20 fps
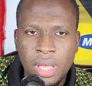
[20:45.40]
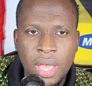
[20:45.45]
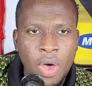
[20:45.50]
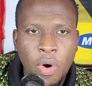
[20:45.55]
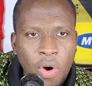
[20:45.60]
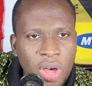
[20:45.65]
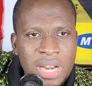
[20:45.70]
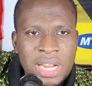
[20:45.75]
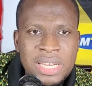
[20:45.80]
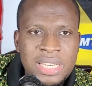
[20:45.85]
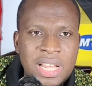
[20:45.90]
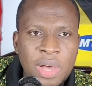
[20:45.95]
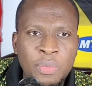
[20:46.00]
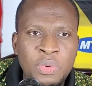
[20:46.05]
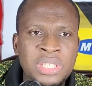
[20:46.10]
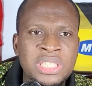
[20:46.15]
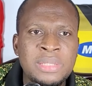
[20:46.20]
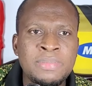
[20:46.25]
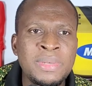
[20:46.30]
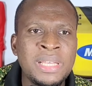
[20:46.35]
Honey, dear,
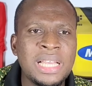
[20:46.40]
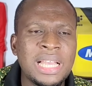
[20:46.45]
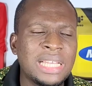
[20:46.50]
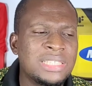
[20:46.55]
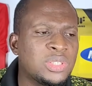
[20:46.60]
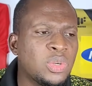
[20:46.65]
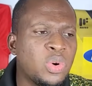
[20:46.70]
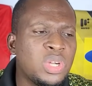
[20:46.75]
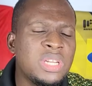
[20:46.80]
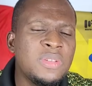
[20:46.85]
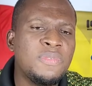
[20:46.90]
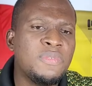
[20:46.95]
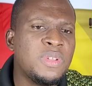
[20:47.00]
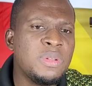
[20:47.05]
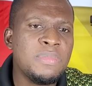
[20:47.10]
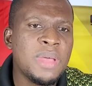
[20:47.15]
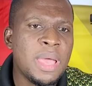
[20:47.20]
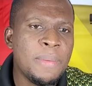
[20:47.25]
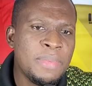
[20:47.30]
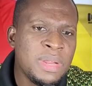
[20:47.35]
won't mean cast on the
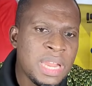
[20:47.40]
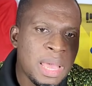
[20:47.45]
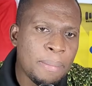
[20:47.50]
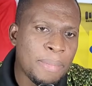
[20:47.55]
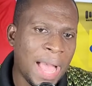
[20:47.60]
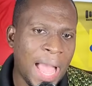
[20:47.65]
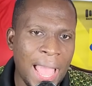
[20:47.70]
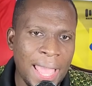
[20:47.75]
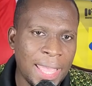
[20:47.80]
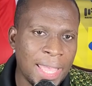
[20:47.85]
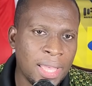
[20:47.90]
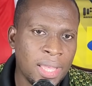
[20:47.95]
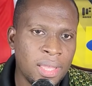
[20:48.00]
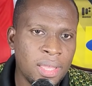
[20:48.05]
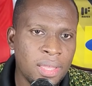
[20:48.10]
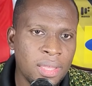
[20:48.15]
free baby nearby.